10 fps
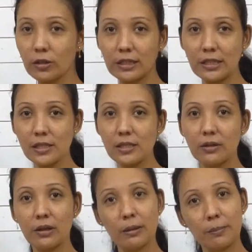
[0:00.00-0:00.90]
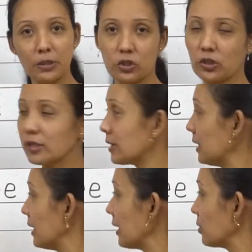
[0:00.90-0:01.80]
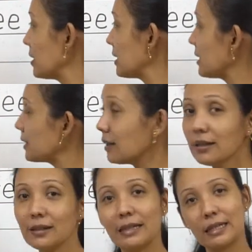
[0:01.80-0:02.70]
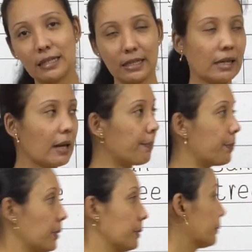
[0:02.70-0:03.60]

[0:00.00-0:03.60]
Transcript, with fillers: these pictures. Now, this is a cup.